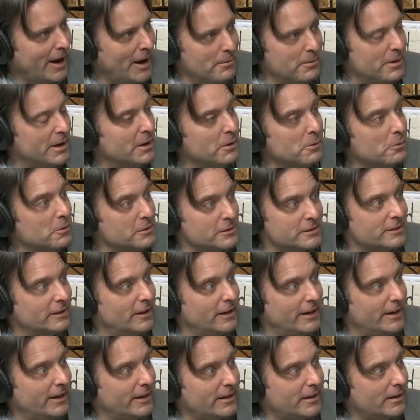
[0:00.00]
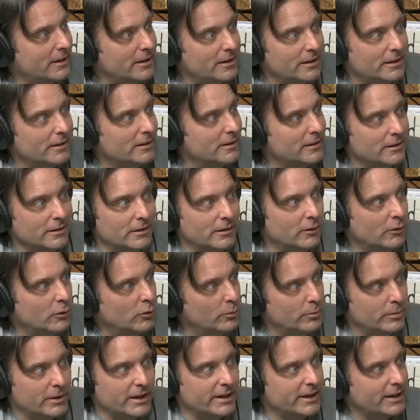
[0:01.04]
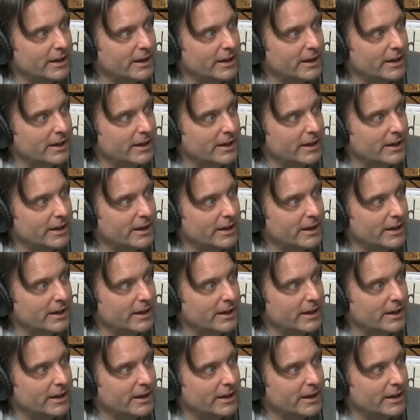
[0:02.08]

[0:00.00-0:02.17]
I mean, it was like, oh my